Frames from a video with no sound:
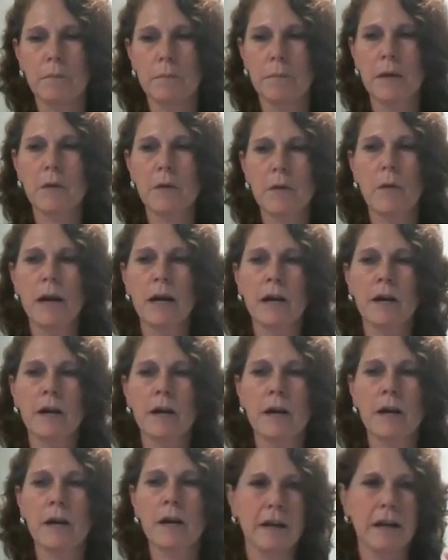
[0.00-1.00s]
beware
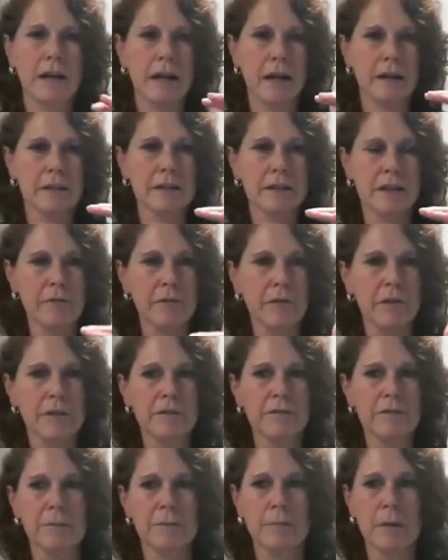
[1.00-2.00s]
that it has several
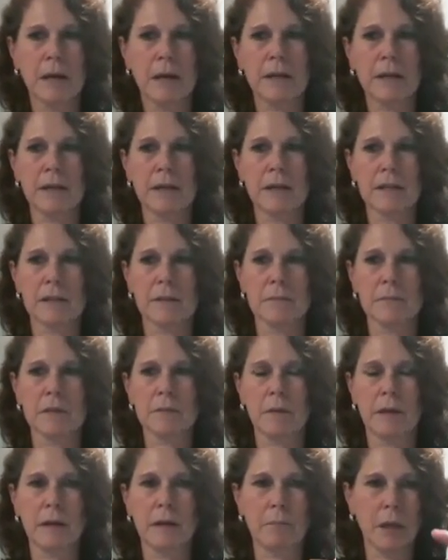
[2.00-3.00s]
different mechanisms,
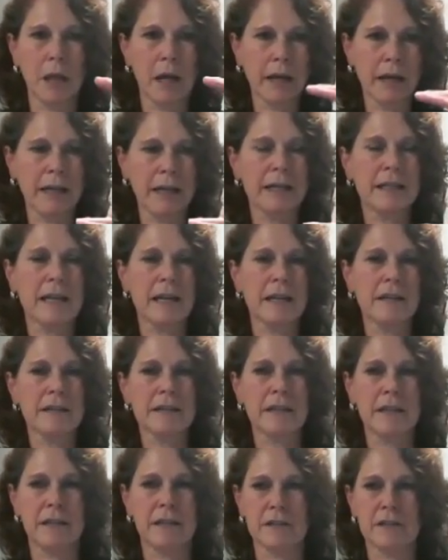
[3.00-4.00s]
but blocking
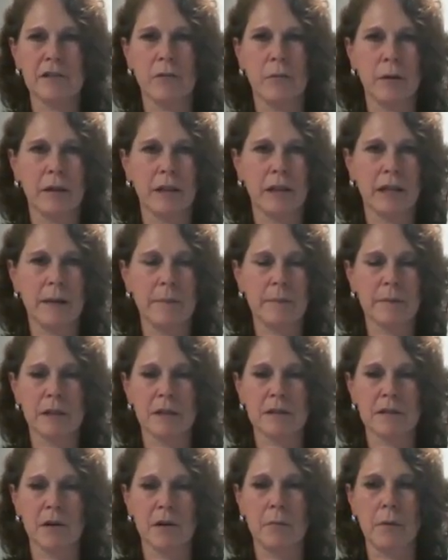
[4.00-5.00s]
adenosine is the one that keeps
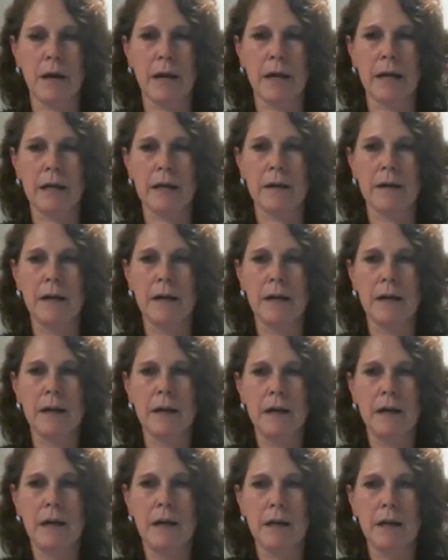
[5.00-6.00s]
us awake.
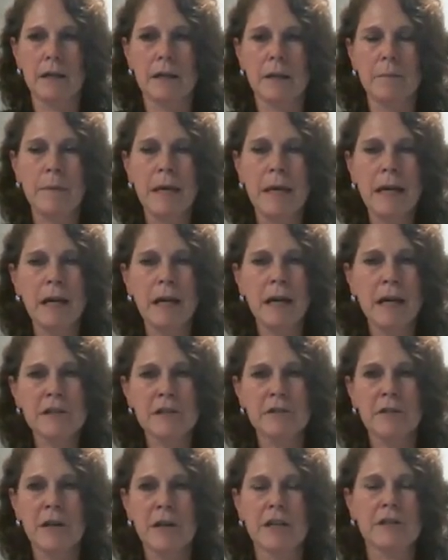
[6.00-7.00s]
The peak
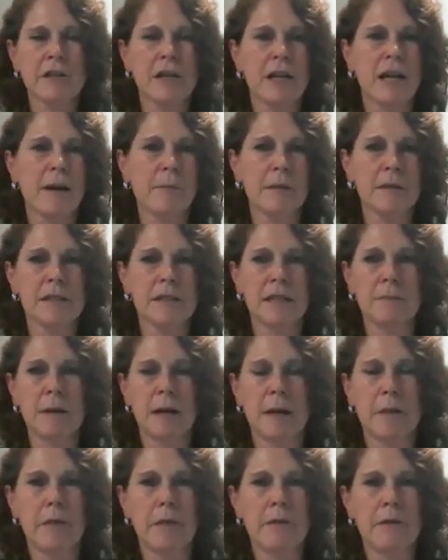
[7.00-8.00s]
concentration happens in
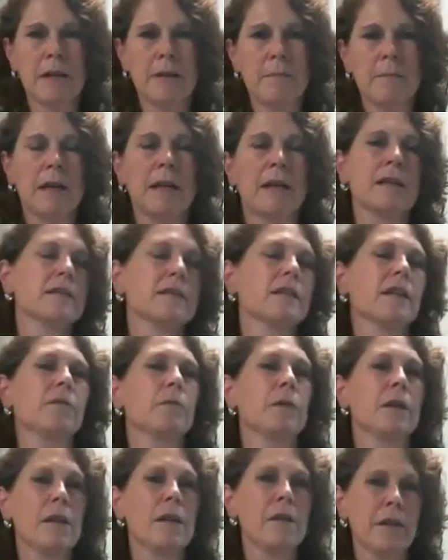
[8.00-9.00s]
about 30 minutes. And
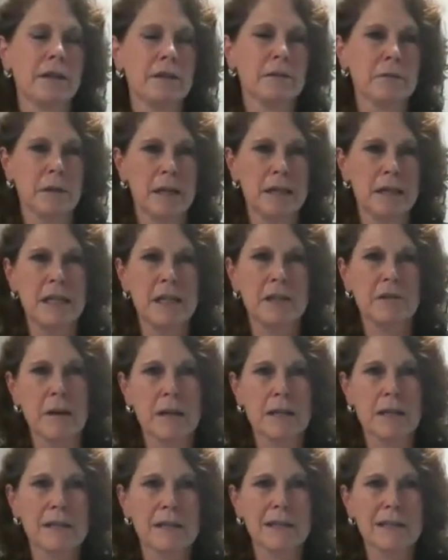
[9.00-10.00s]
one of the things when I teach
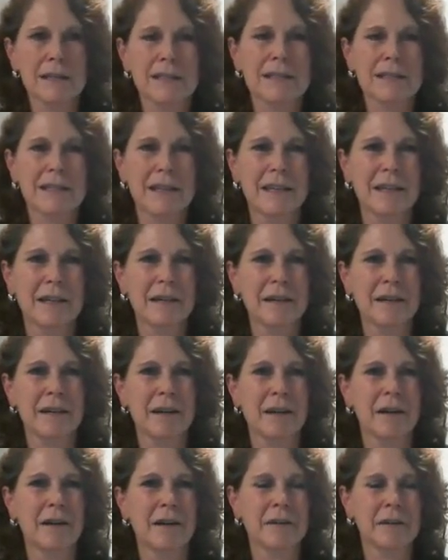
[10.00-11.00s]
residents in
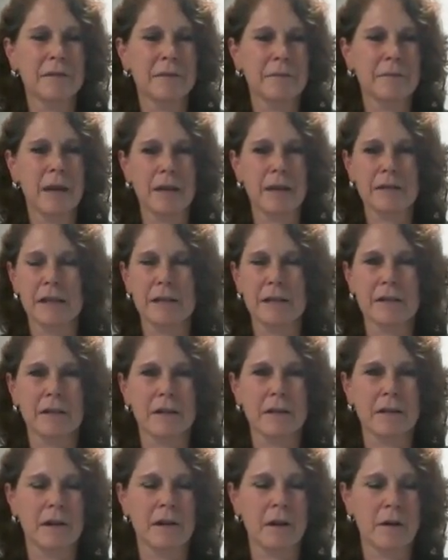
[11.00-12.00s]
our health center,